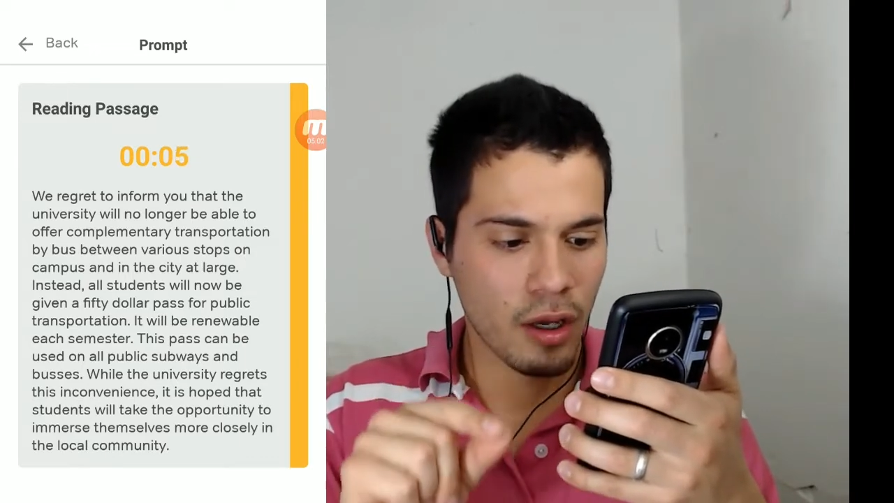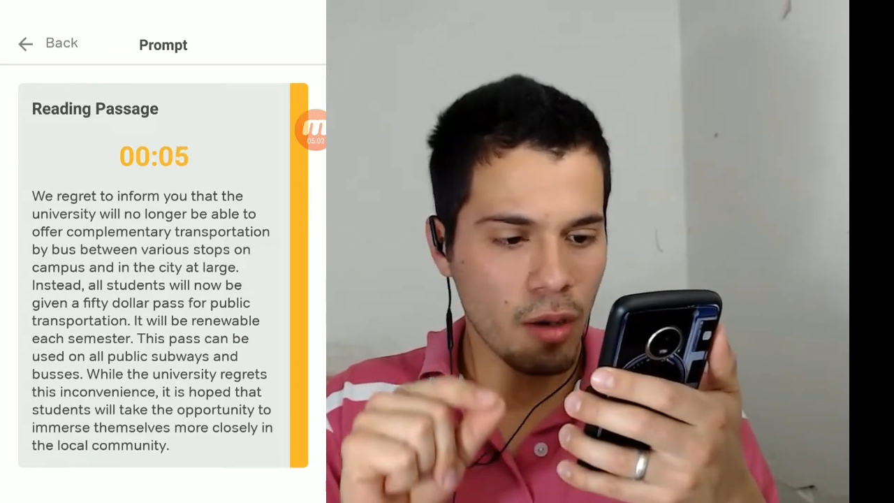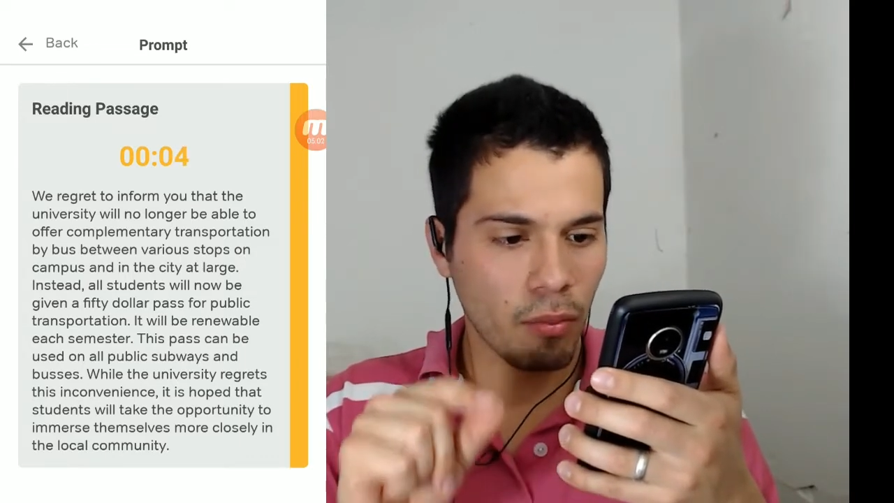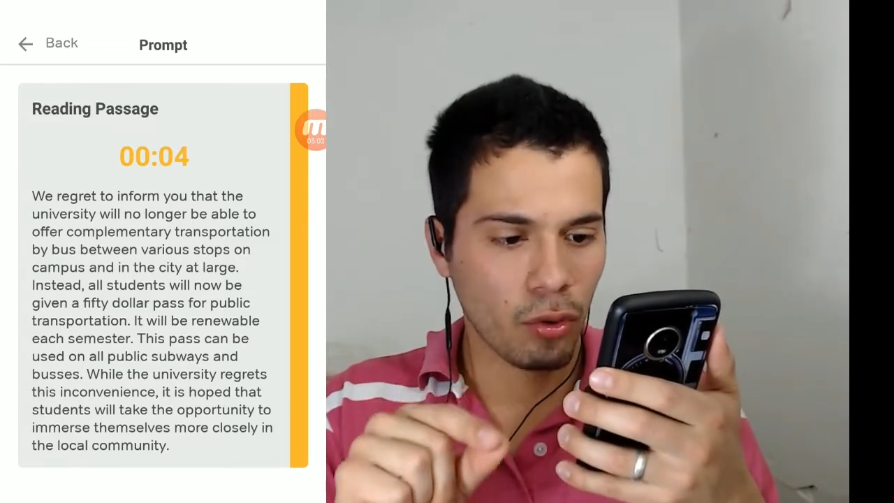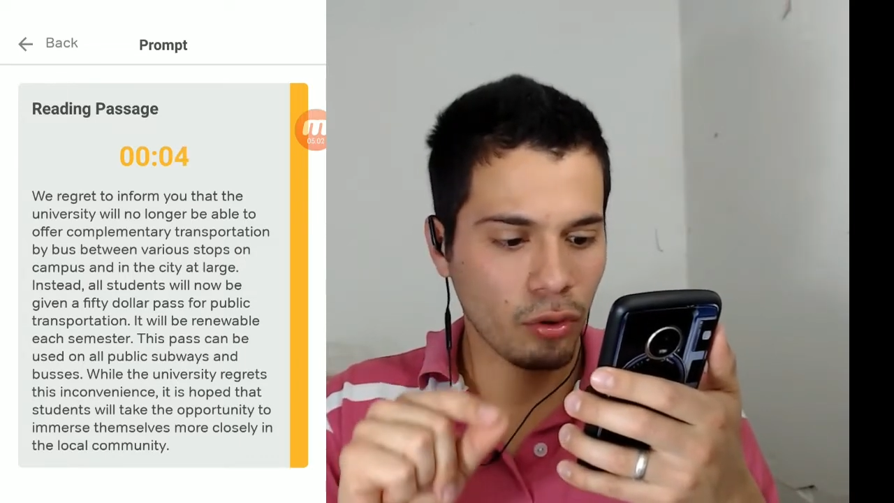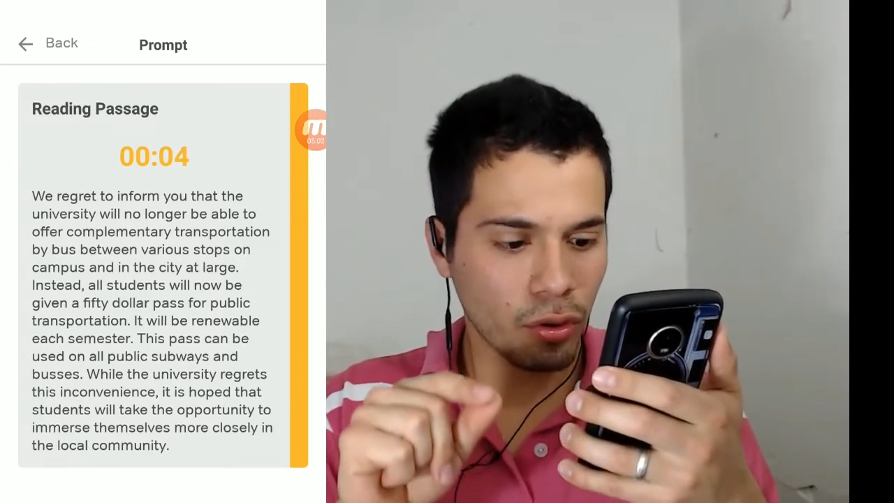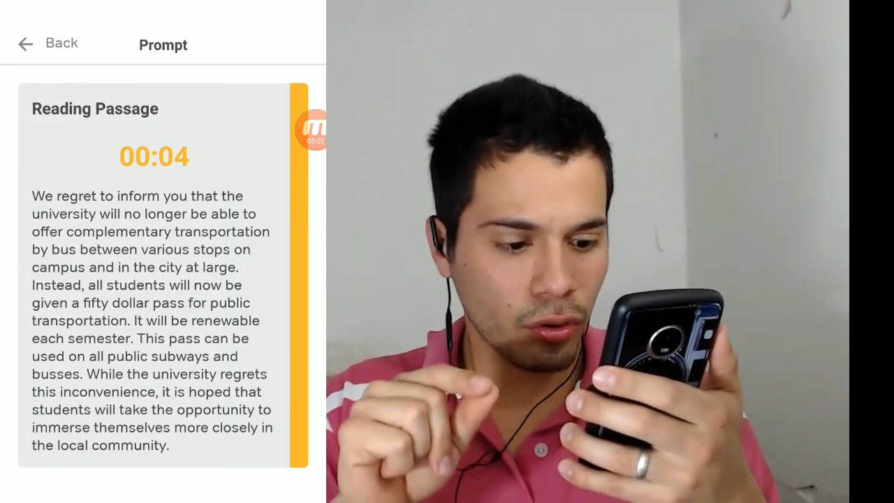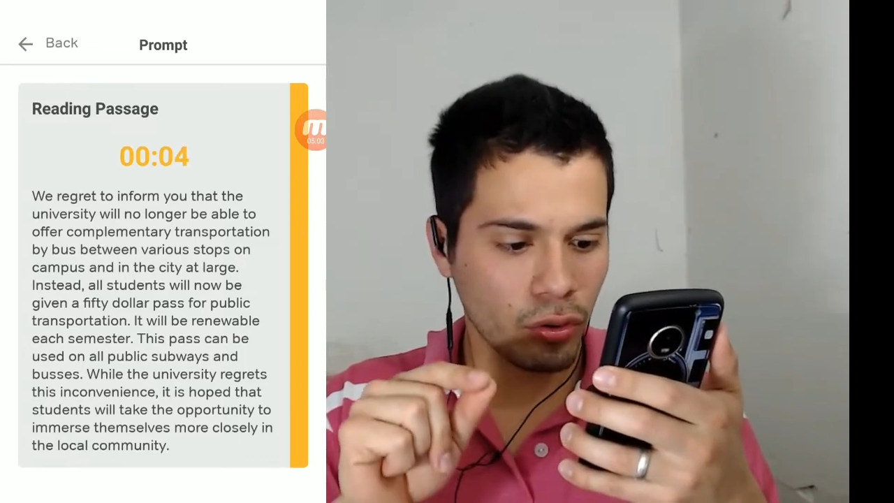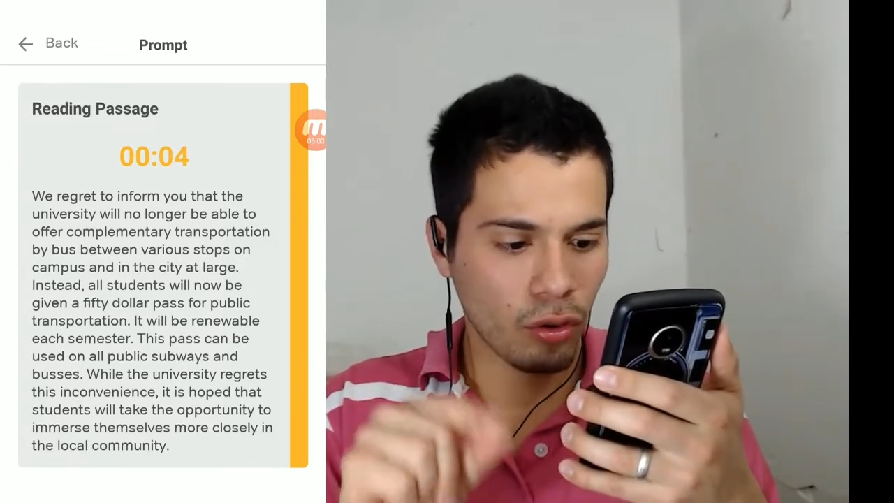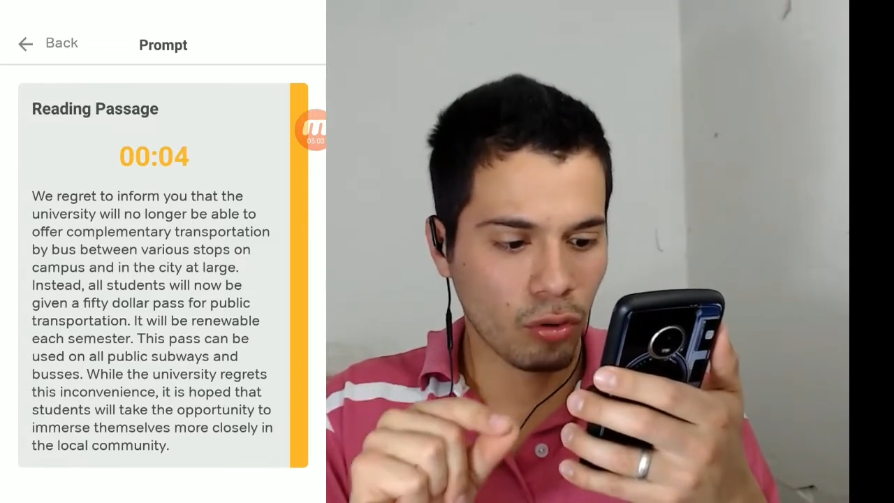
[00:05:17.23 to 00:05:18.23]
more
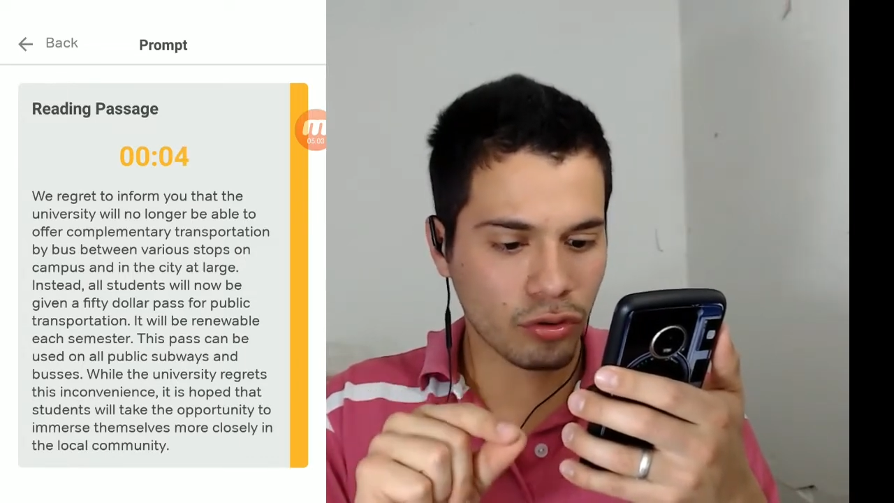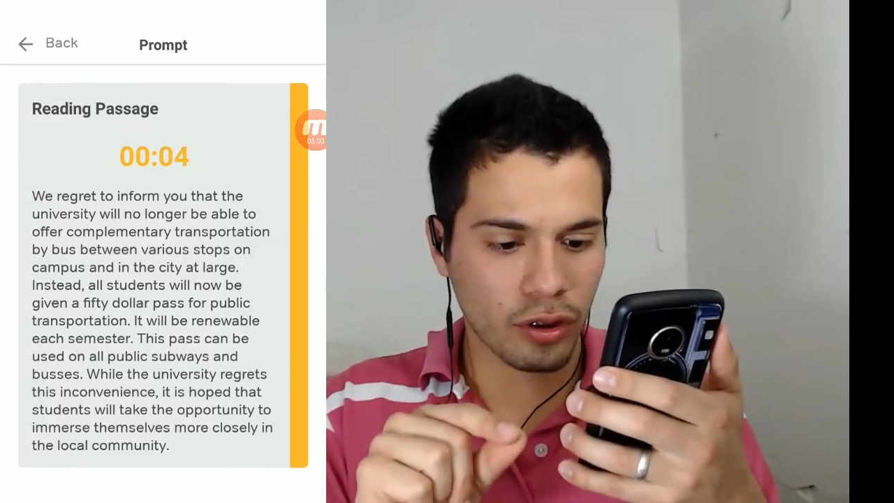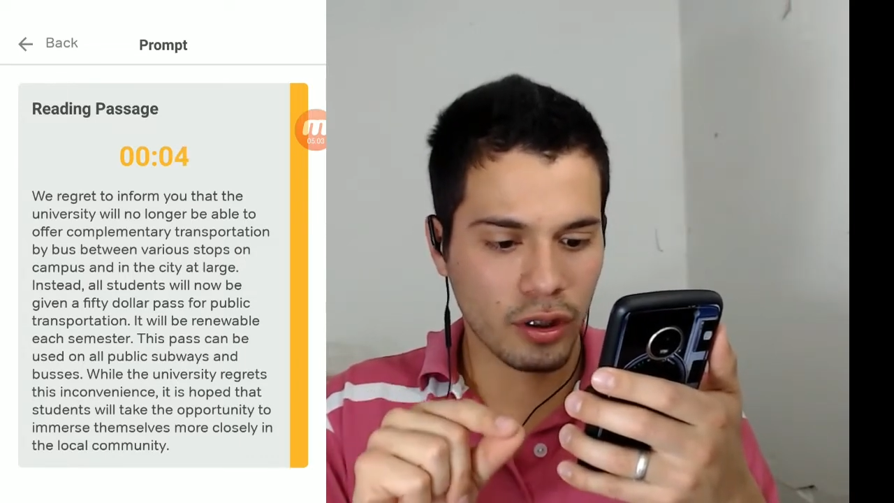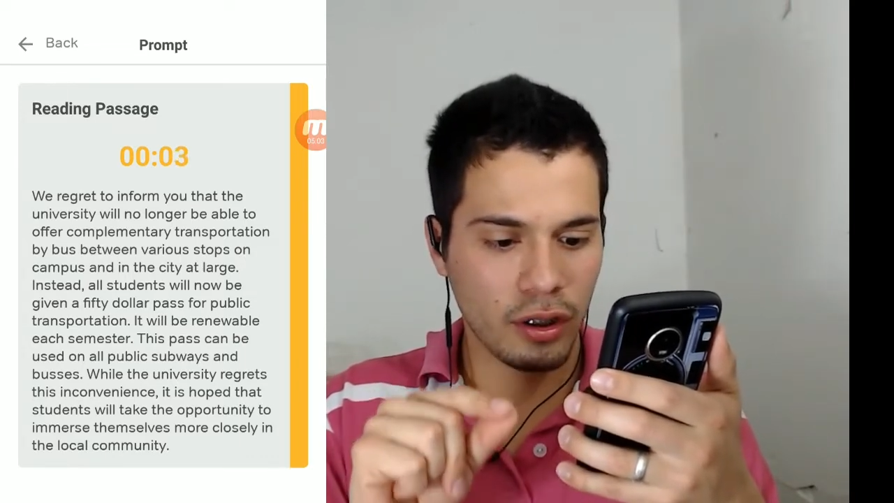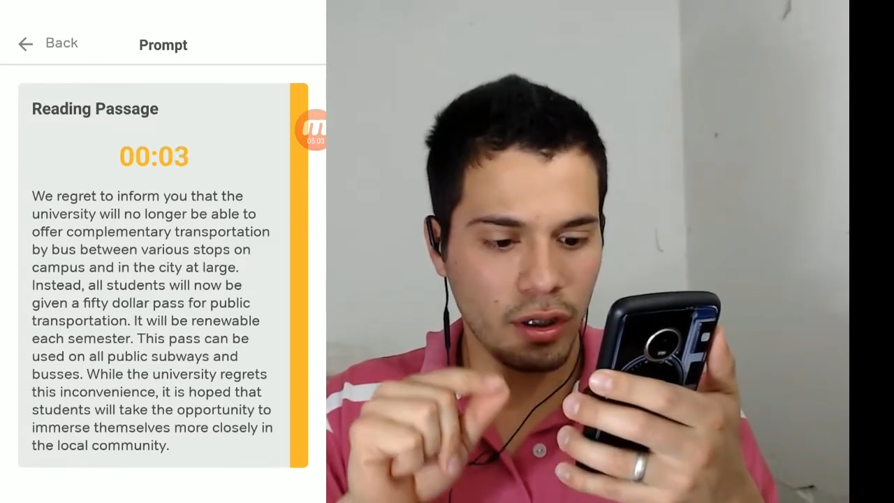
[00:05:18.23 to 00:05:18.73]
closely